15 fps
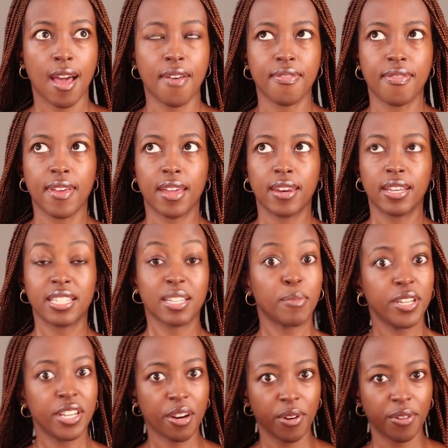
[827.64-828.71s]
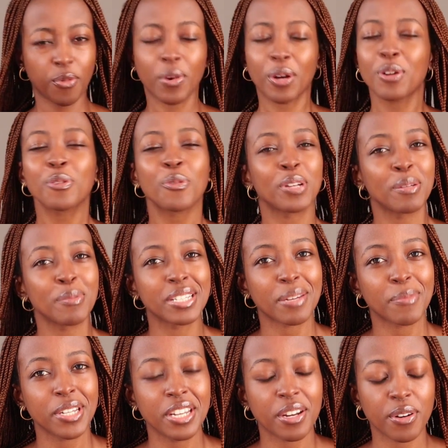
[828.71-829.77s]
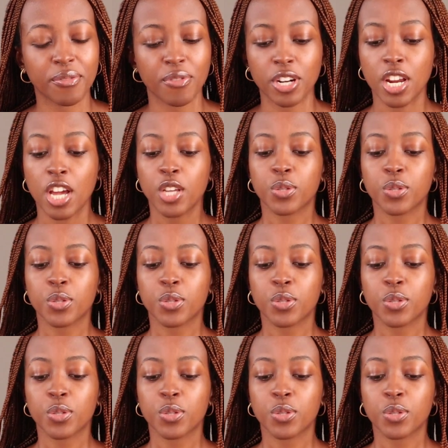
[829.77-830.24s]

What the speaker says: And then I'm gonna call him intermediary friend.